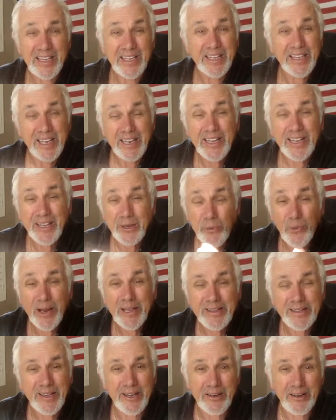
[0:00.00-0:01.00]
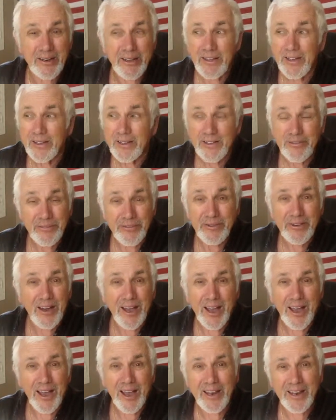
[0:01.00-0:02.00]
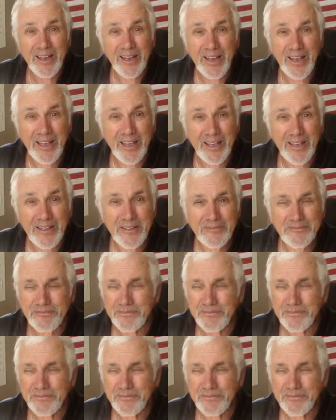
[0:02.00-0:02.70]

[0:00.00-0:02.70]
yet he went there for a holiday.